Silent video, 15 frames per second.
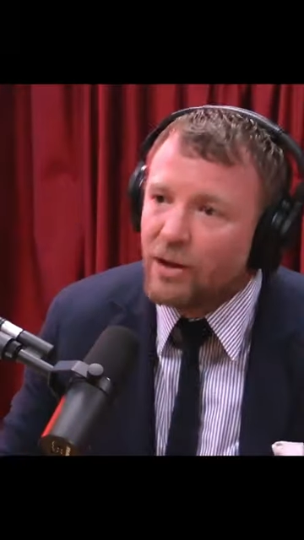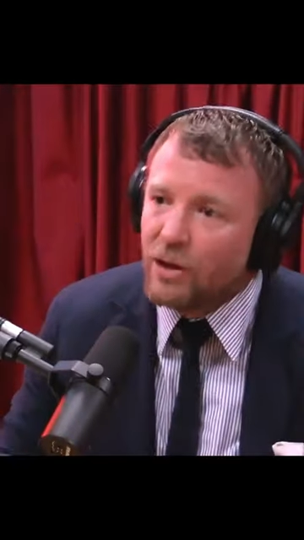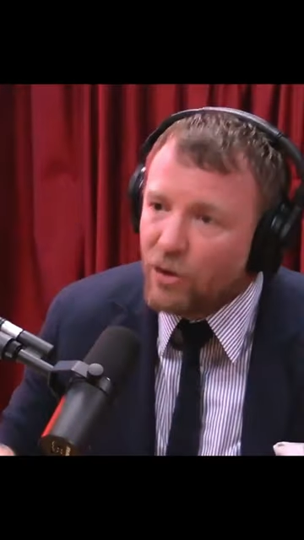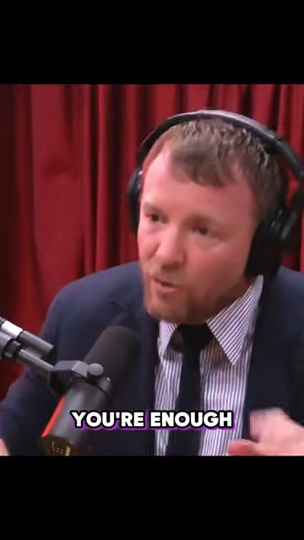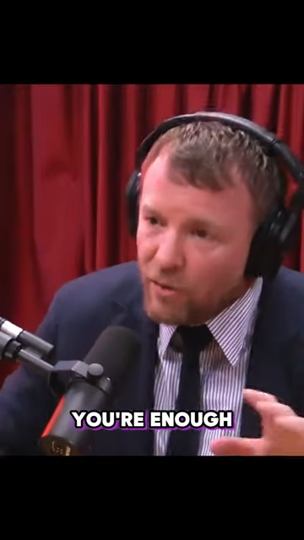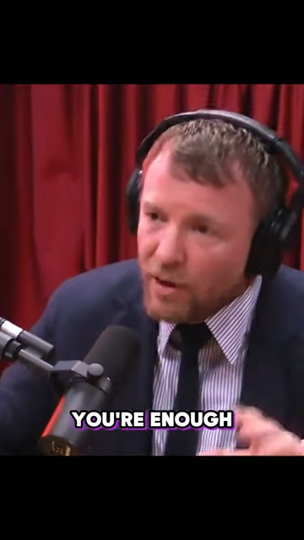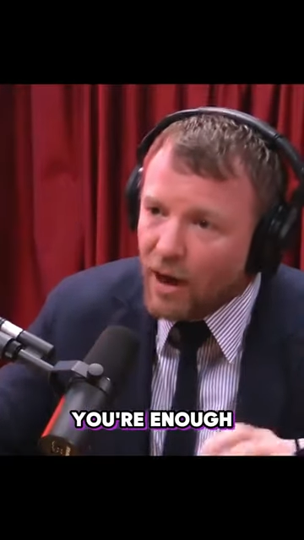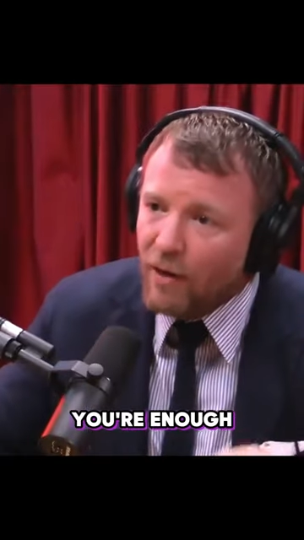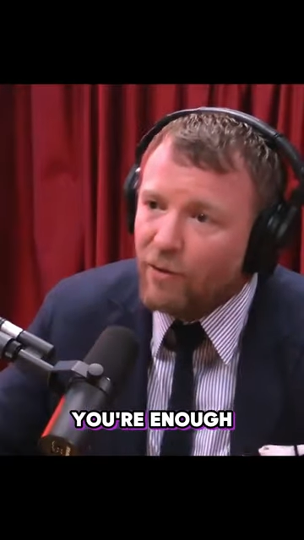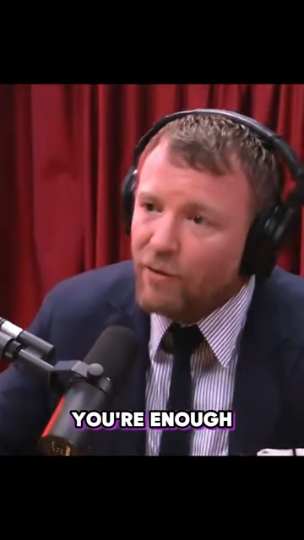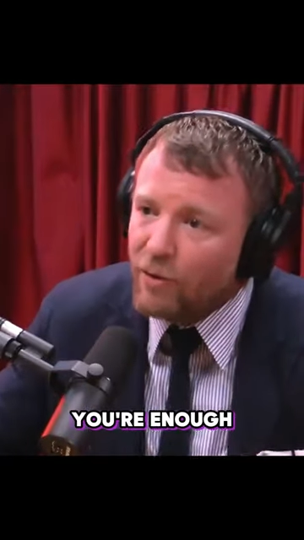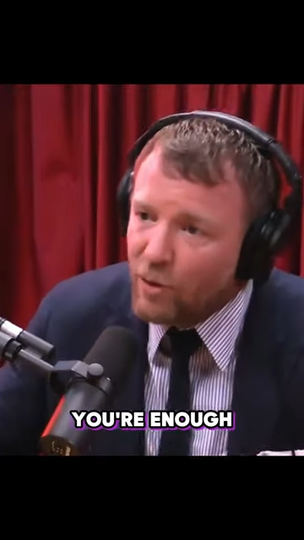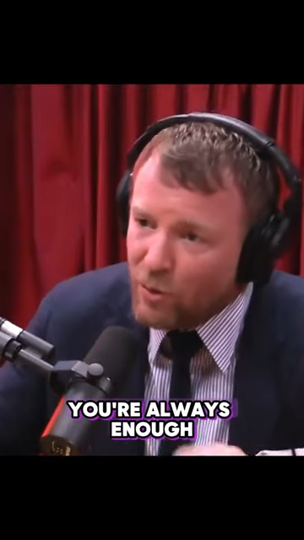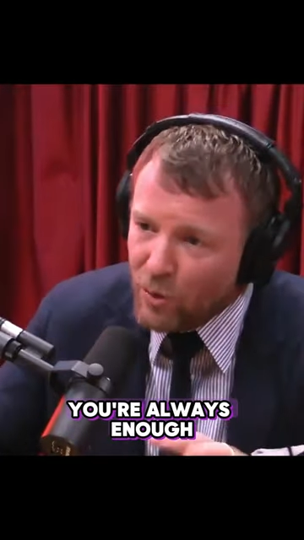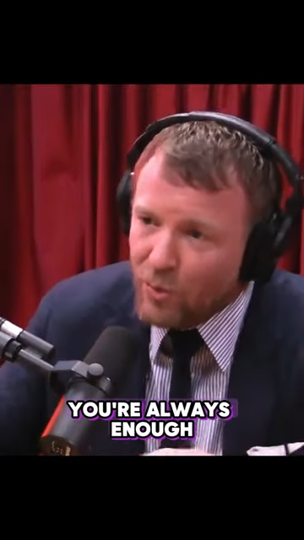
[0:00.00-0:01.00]
You're enough.
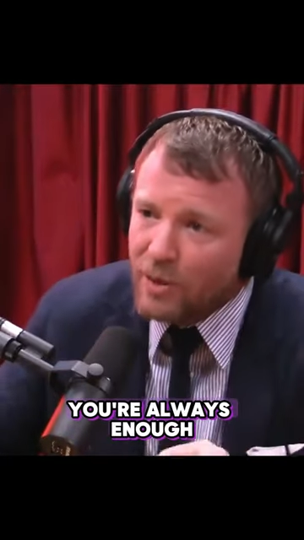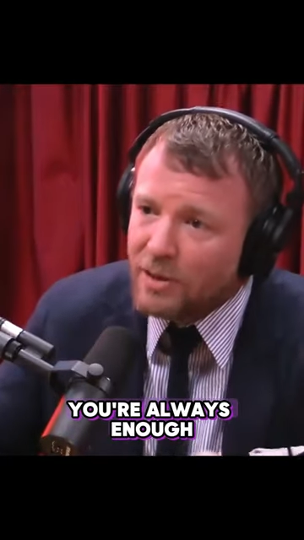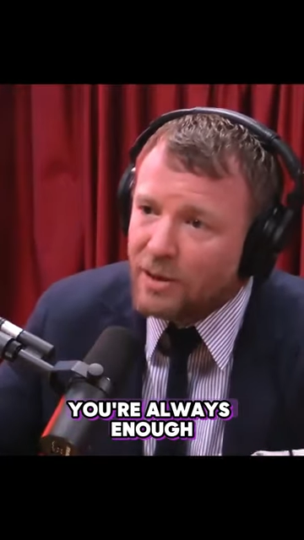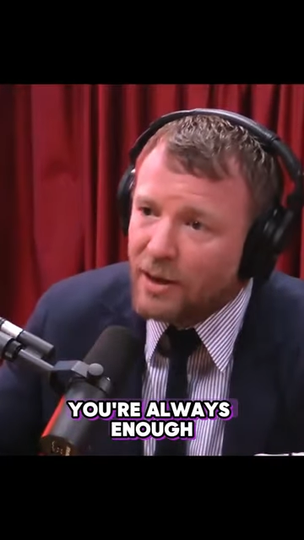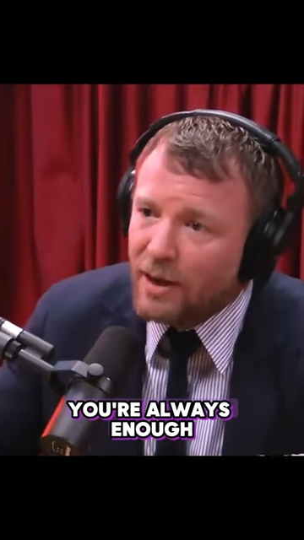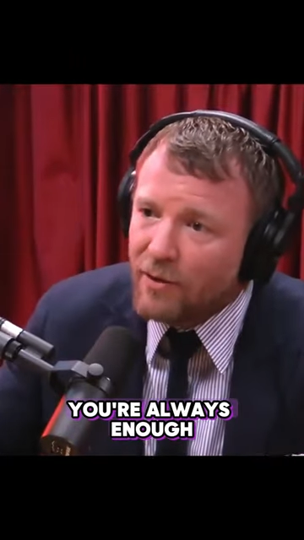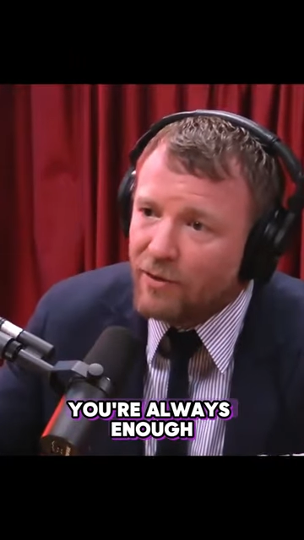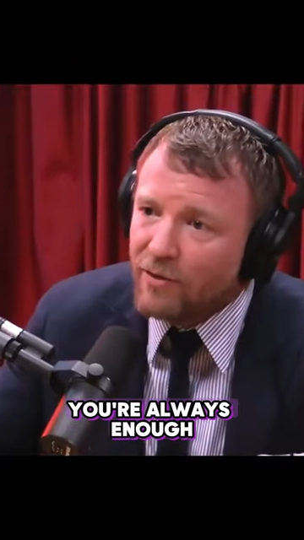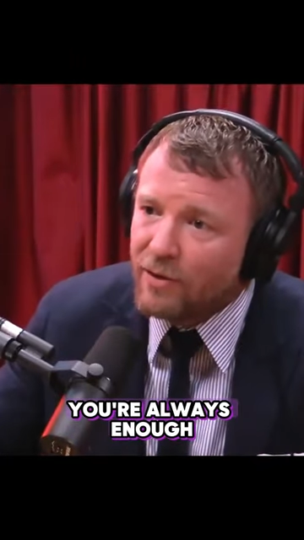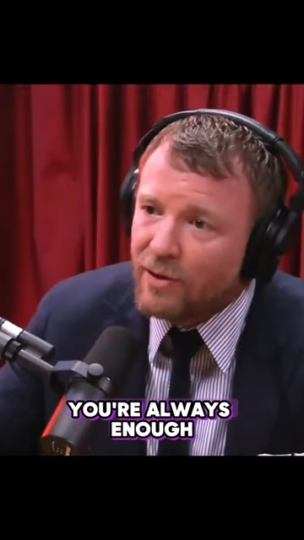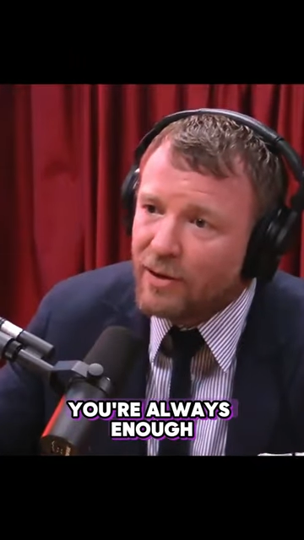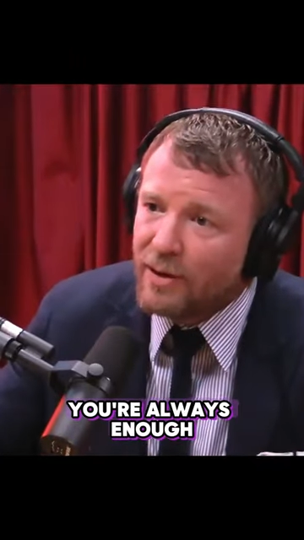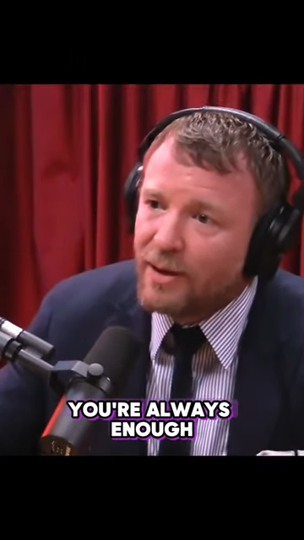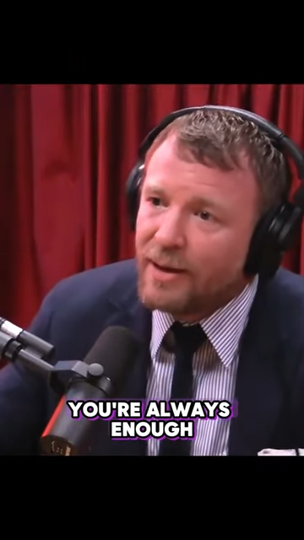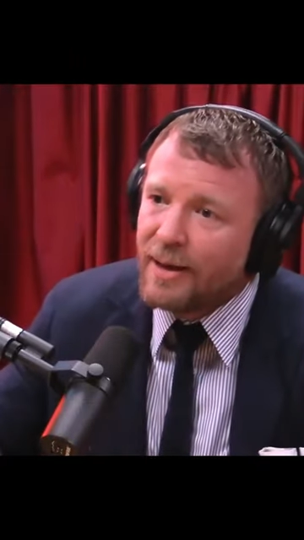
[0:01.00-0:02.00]
You're always enough.
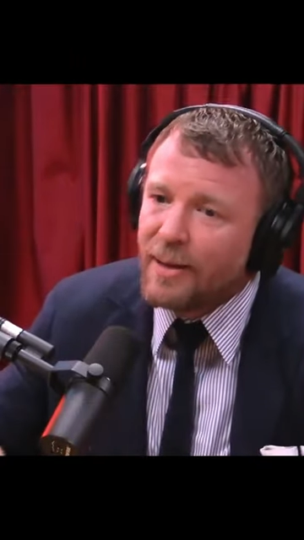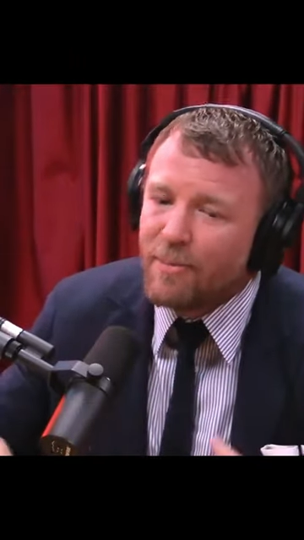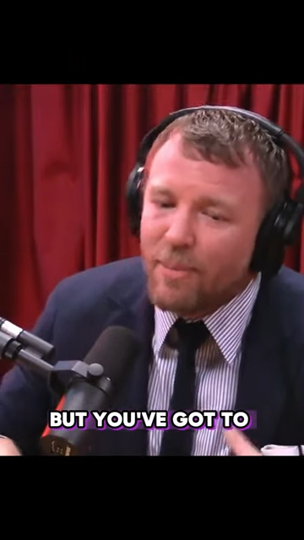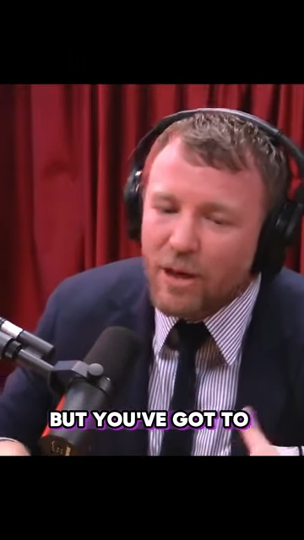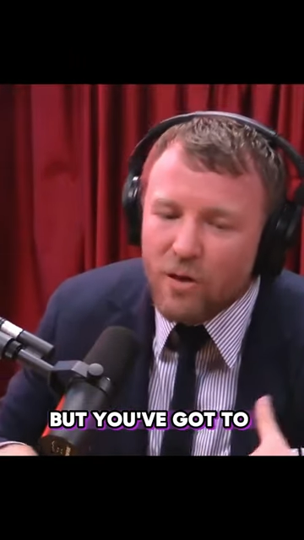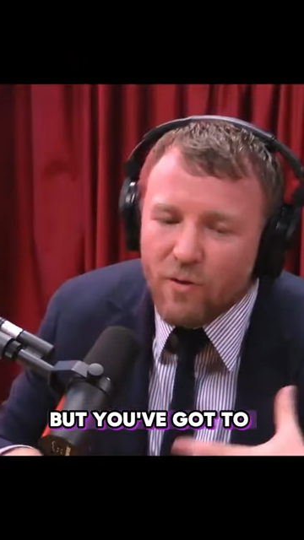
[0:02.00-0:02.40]
But